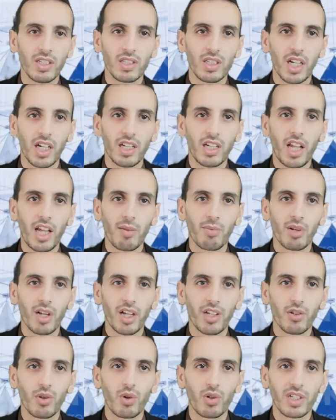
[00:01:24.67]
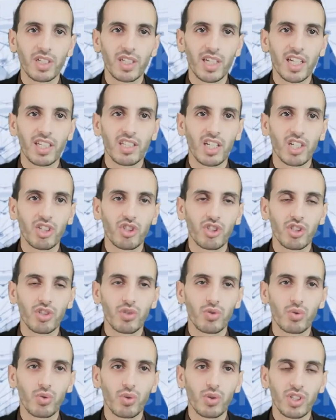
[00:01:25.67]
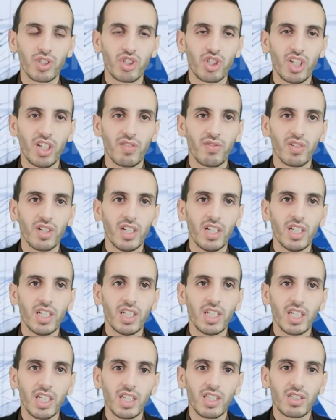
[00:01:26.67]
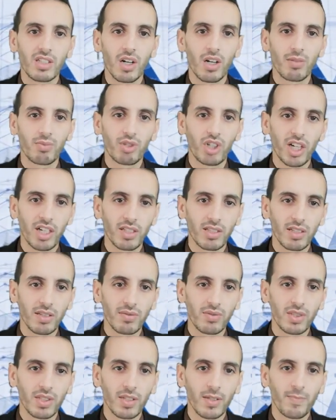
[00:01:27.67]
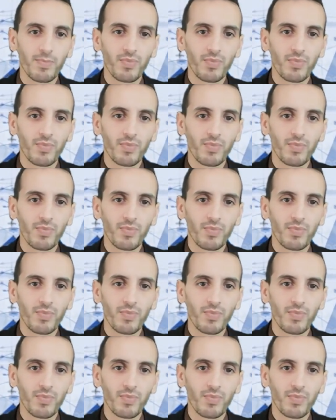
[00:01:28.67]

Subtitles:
that enable an organization to achieve its objectives.